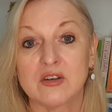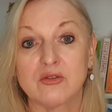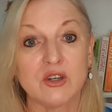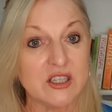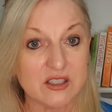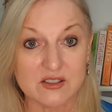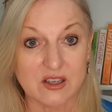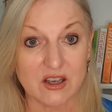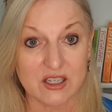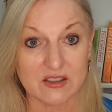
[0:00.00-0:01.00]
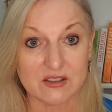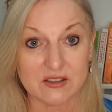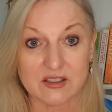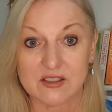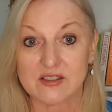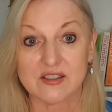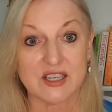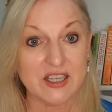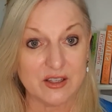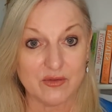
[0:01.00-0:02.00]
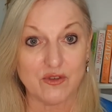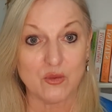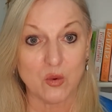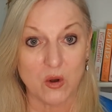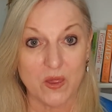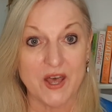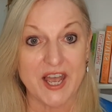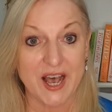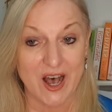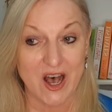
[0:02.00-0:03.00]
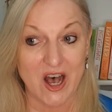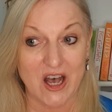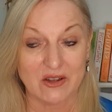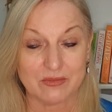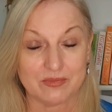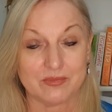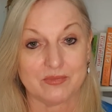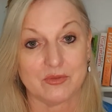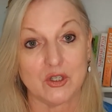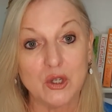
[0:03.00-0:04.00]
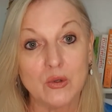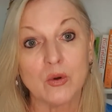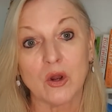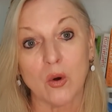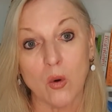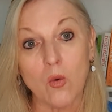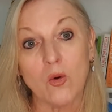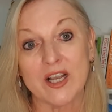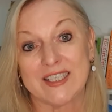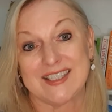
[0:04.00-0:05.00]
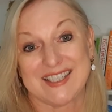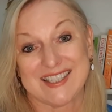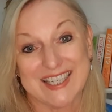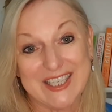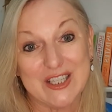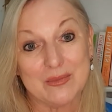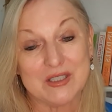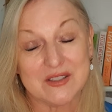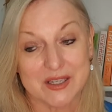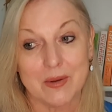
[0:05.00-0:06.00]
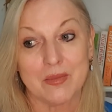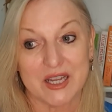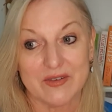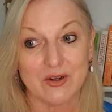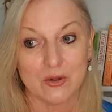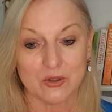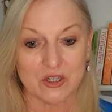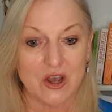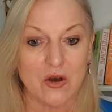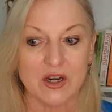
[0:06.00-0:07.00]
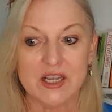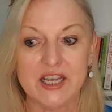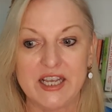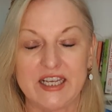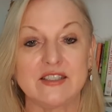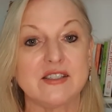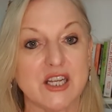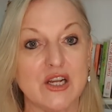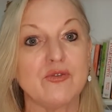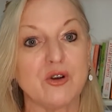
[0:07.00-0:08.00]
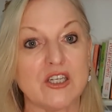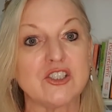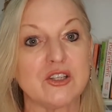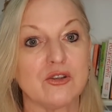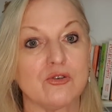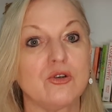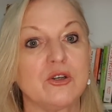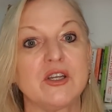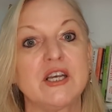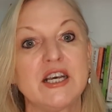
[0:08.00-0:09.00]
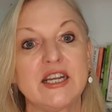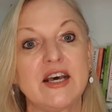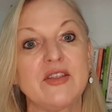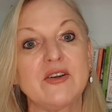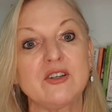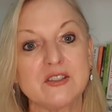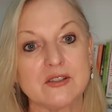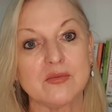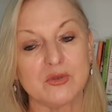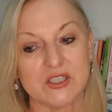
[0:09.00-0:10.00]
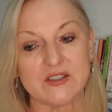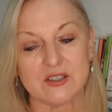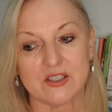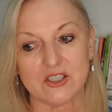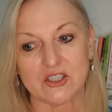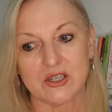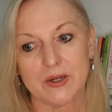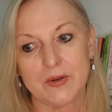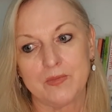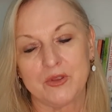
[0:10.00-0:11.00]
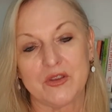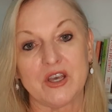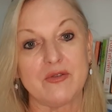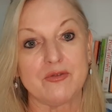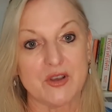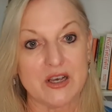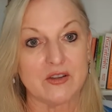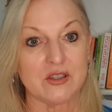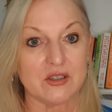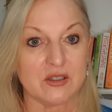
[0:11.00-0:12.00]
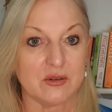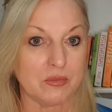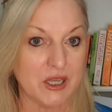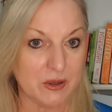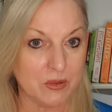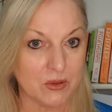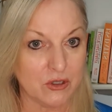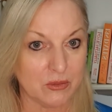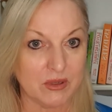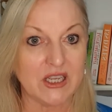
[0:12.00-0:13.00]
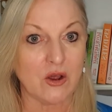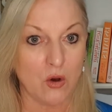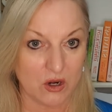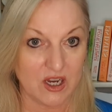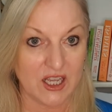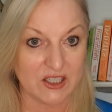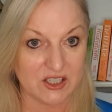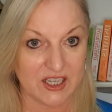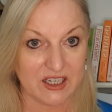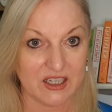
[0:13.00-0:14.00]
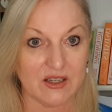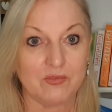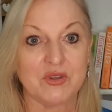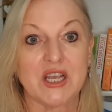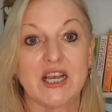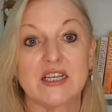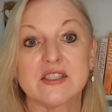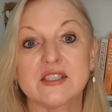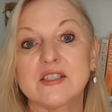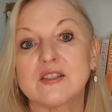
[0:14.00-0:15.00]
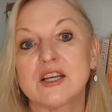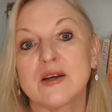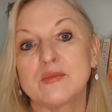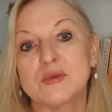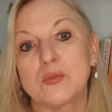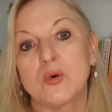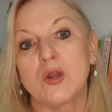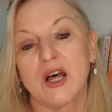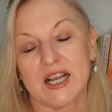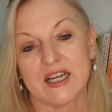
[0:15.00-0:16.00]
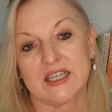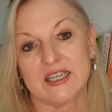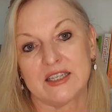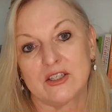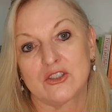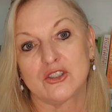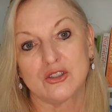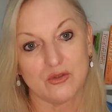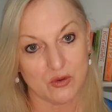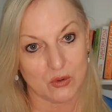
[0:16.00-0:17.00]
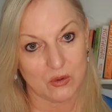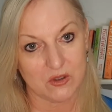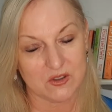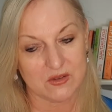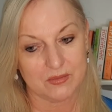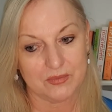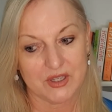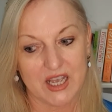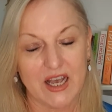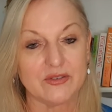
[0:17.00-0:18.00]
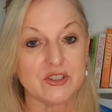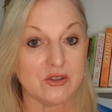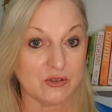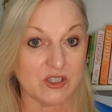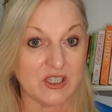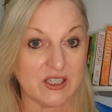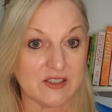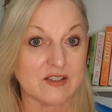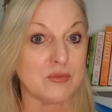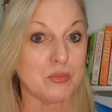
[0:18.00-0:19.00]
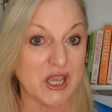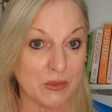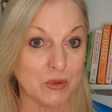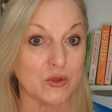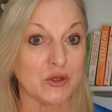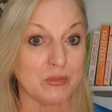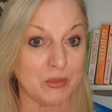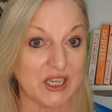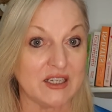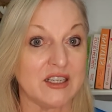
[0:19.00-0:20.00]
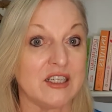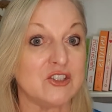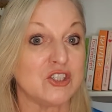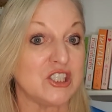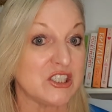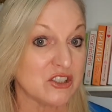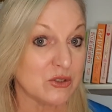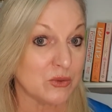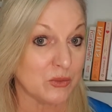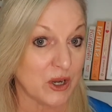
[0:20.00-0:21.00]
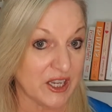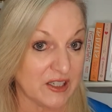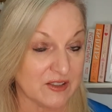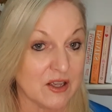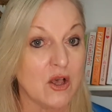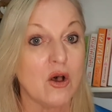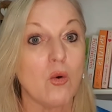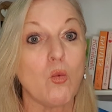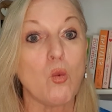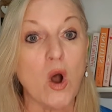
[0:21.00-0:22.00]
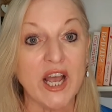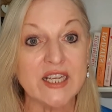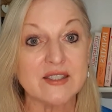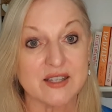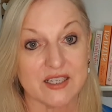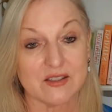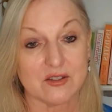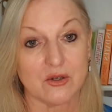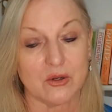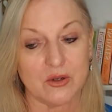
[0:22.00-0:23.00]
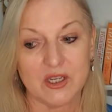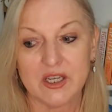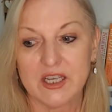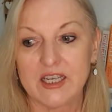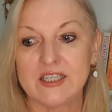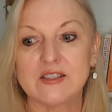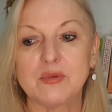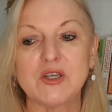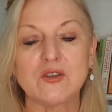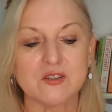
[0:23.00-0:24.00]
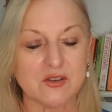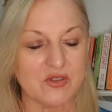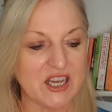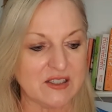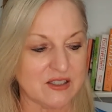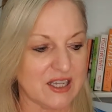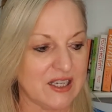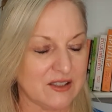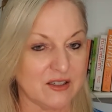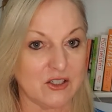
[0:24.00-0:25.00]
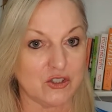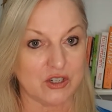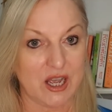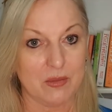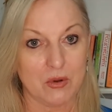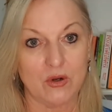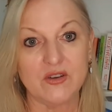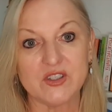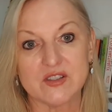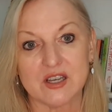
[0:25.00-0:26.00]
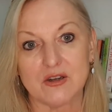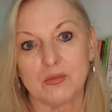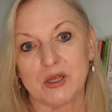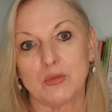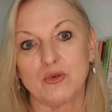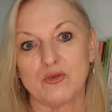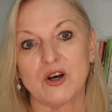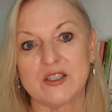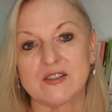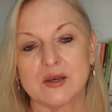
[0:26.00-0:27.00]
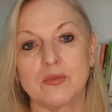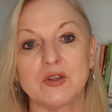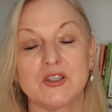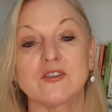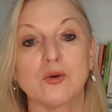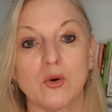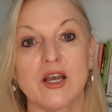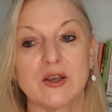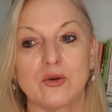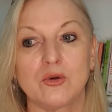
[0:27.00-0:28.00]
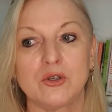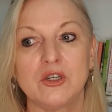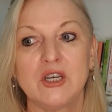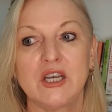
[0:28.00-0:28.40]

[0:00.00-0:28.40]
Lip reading: Read the signs, see them for what they are. You will always see them in some level or not, instead of rushing through. Now, there is some research that they found that people who meet online dating are 6 times more likely to divorce after 3 years than people that meet in traditional ways. Why is that so? It's because of that scarcity trap. All of a sudden, people find someone that's quite good